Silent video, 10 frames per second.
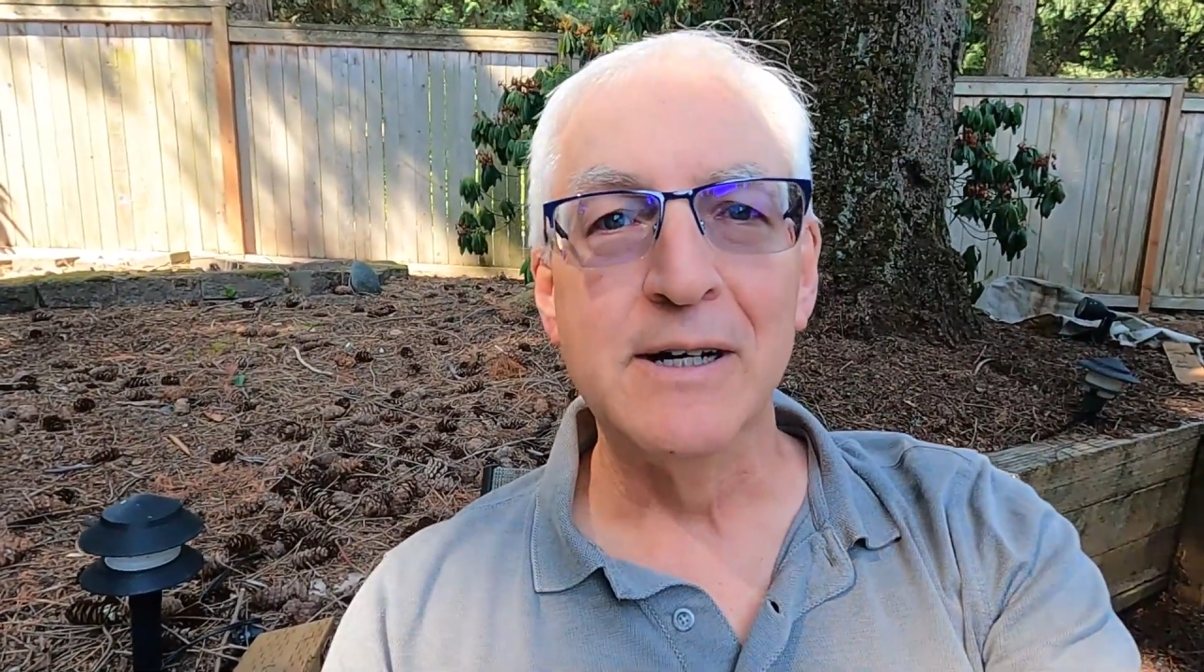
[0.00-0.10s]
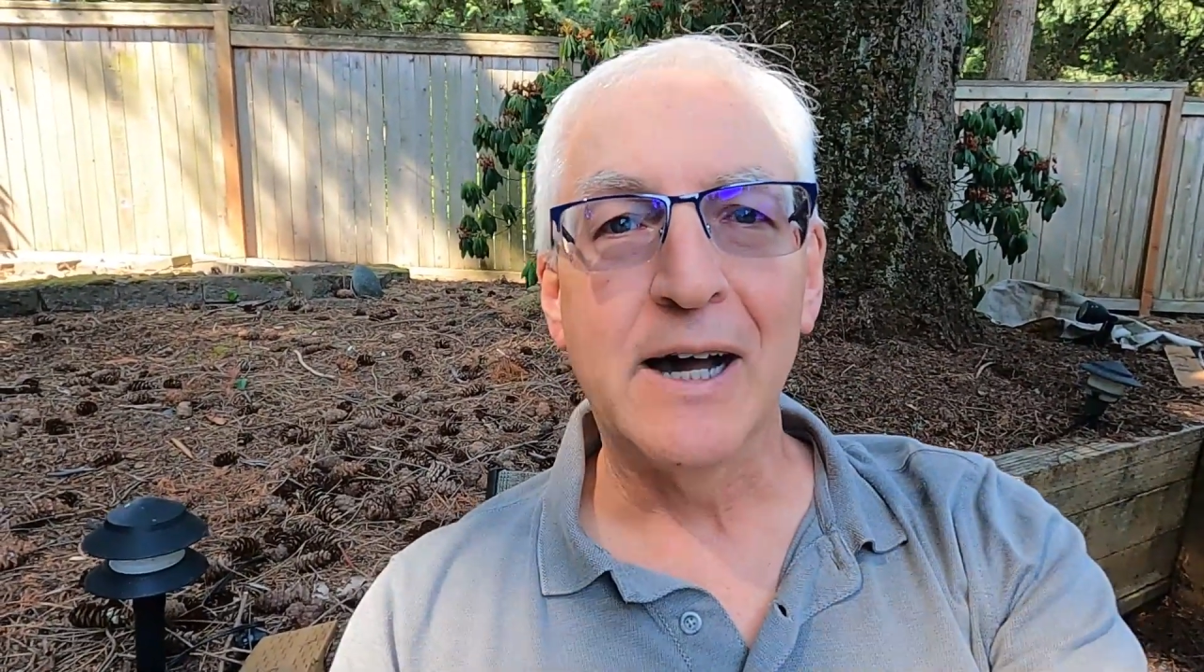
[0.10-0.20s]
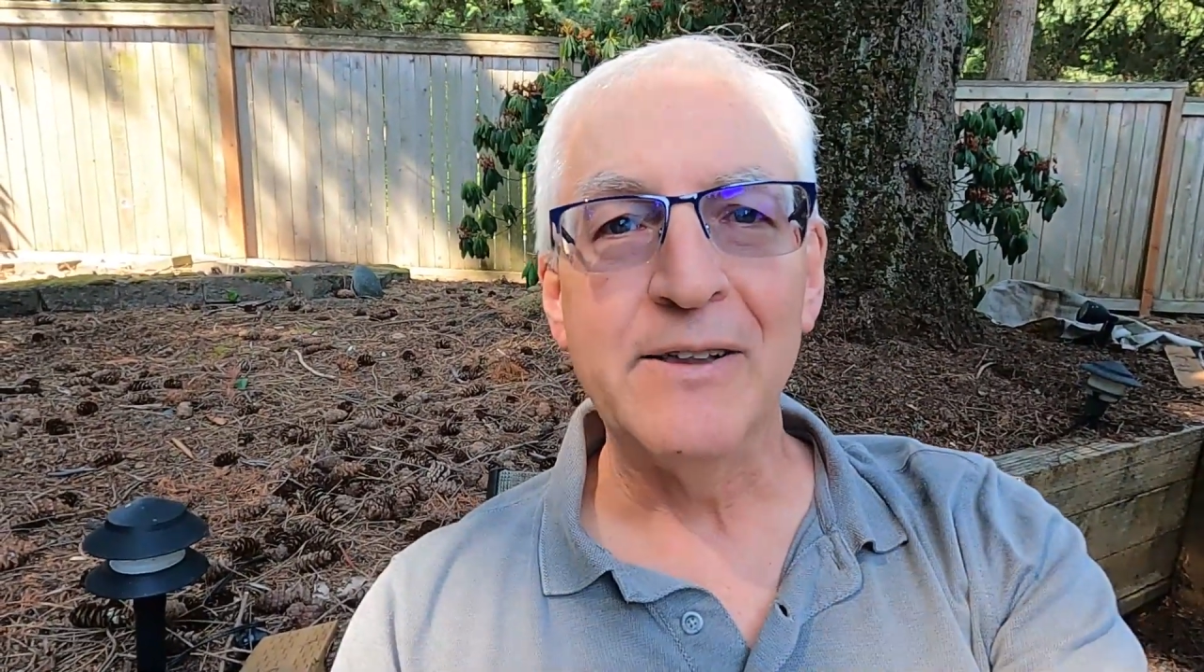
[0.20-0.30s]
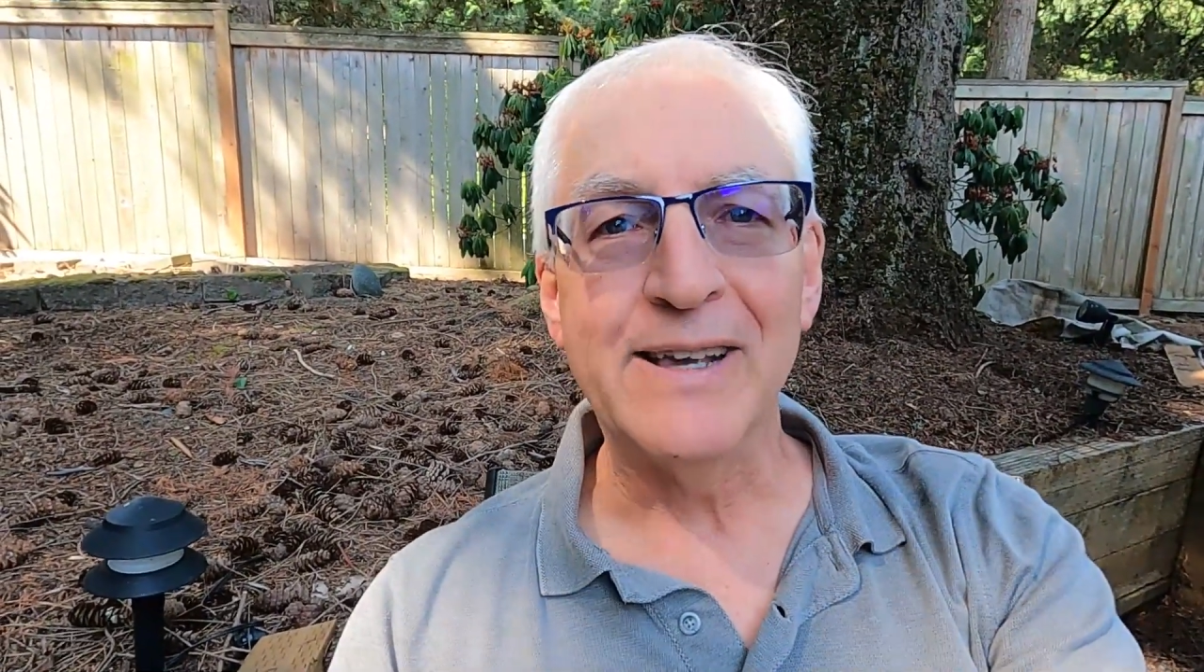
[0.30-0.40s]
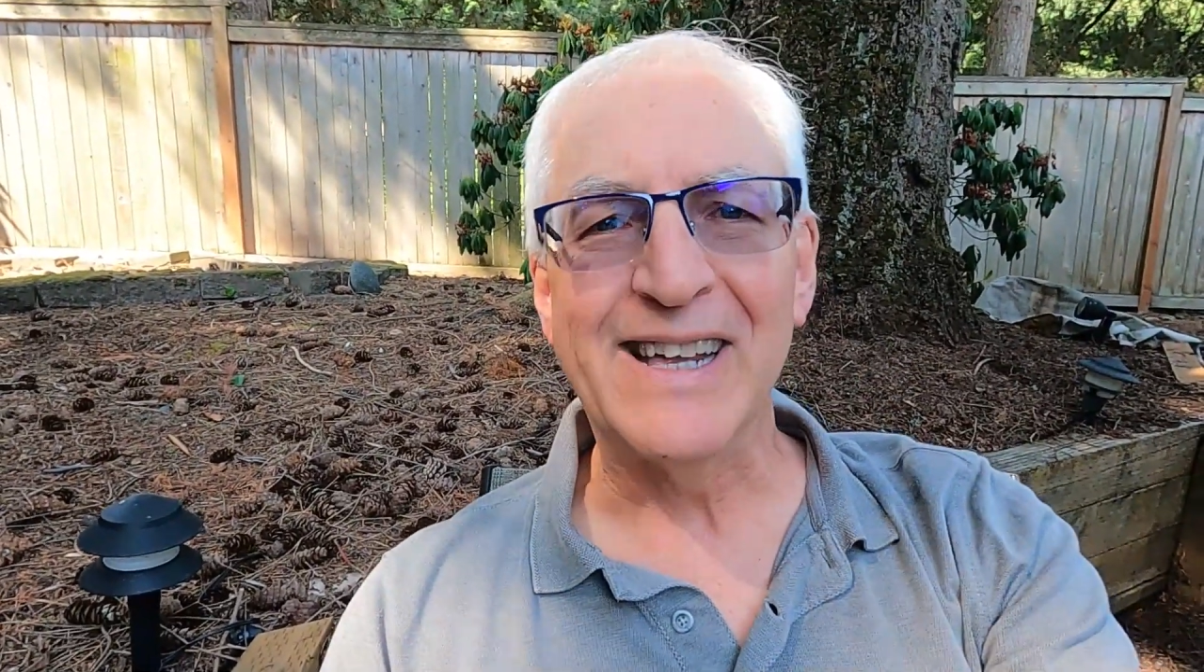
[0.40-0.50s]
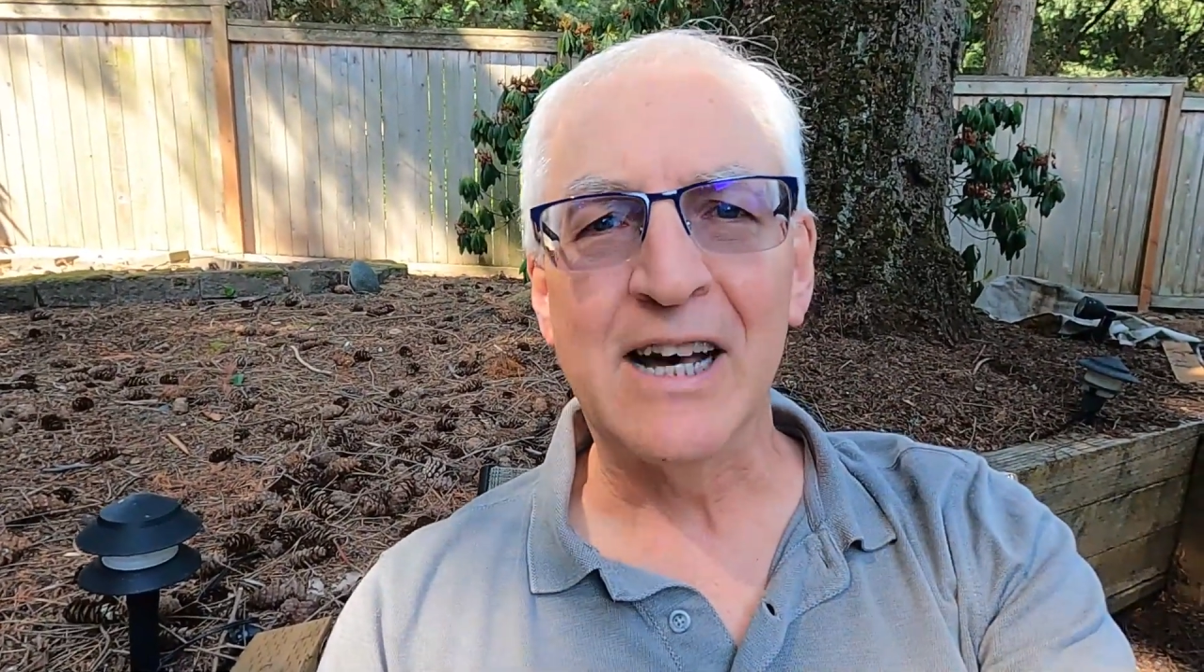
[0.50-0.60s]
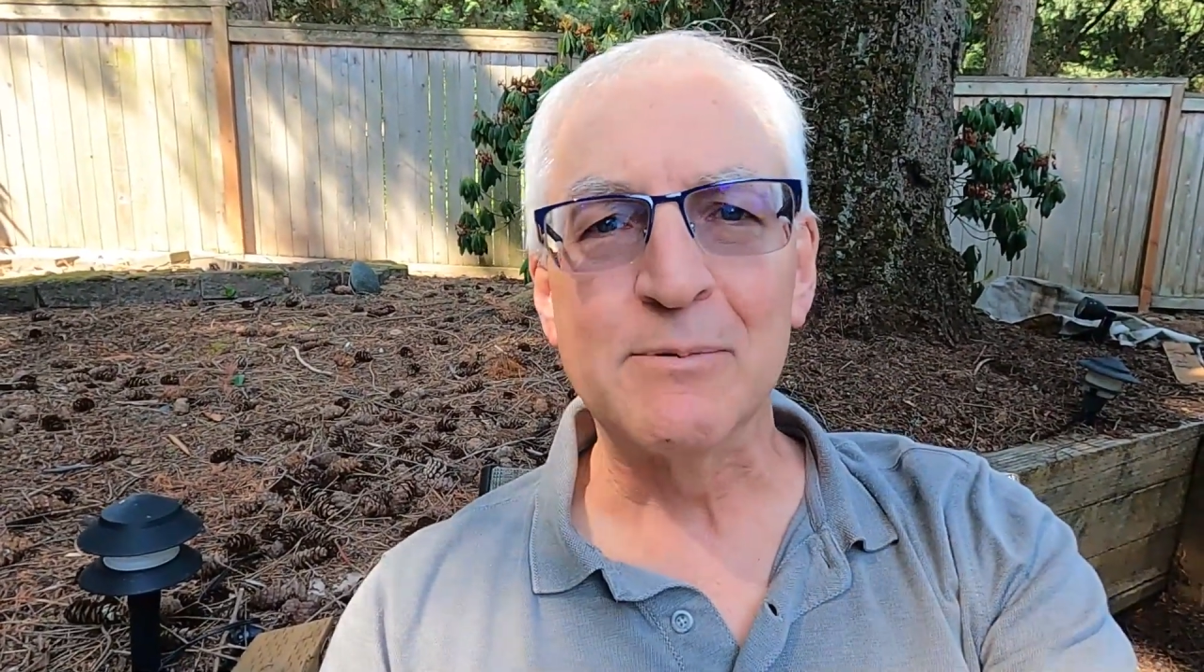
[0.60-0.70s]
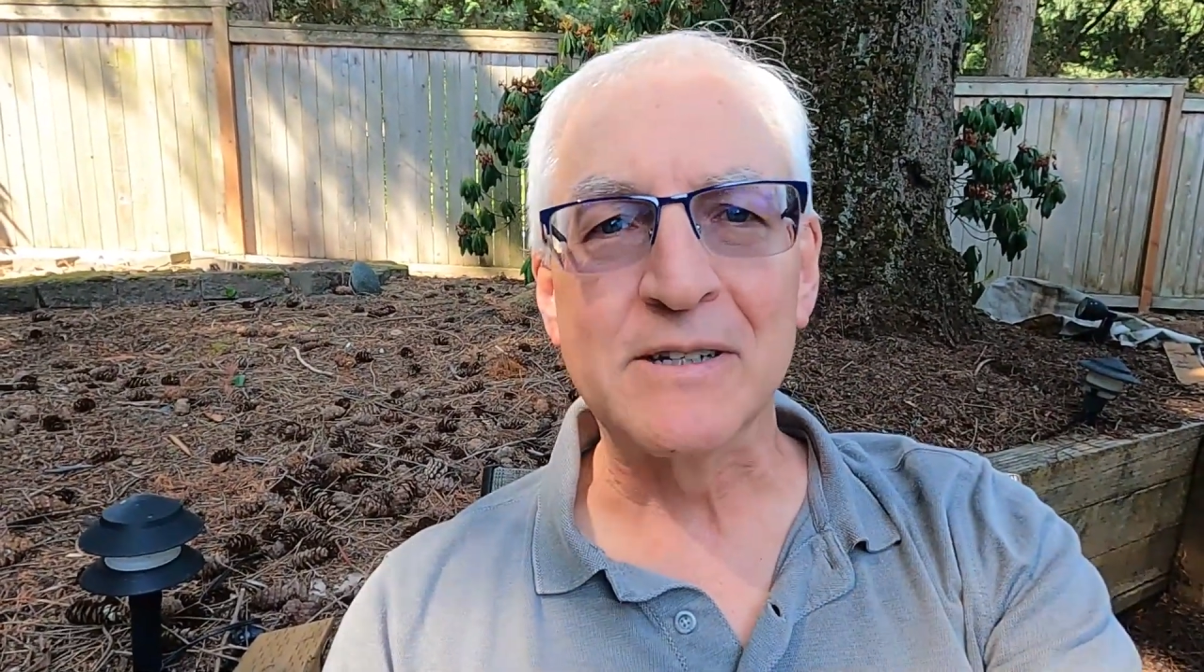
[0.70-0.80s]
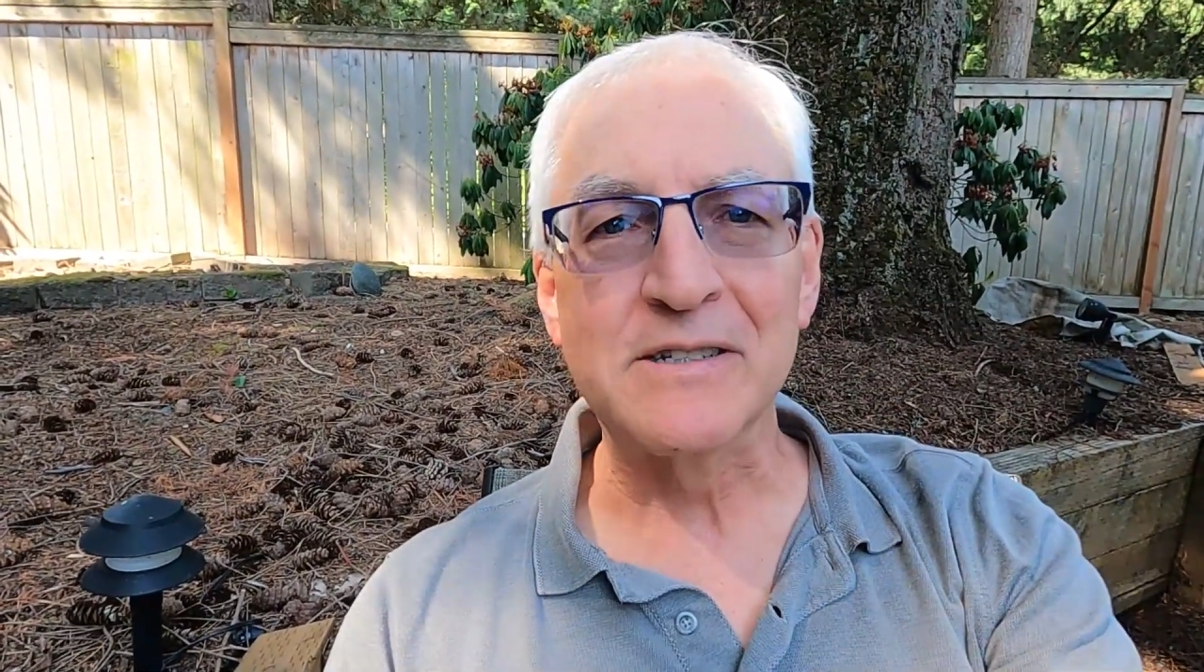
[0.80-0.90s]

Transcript: I think it helps